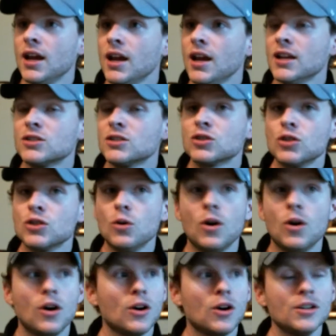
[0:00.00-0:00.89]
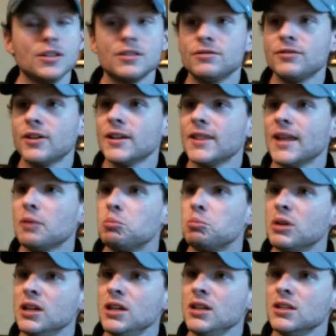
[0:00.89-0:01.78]
it's so hard to find that
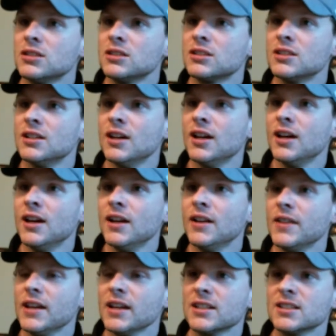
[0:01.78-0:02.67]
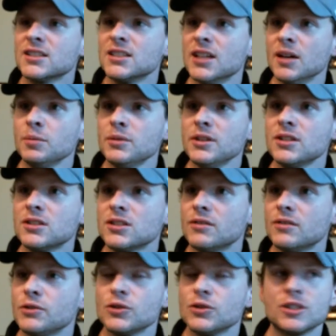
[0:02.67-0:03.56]
peace, that acceptance
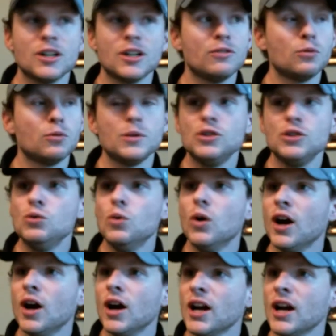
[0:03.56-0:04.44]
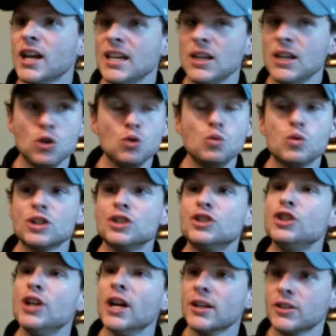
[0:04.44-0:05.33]
of yourself when you
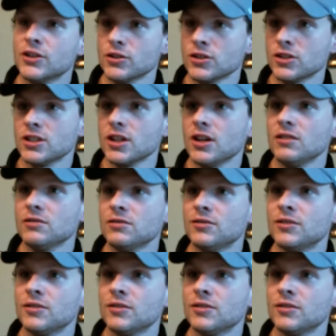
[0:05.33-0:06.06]
reject yourself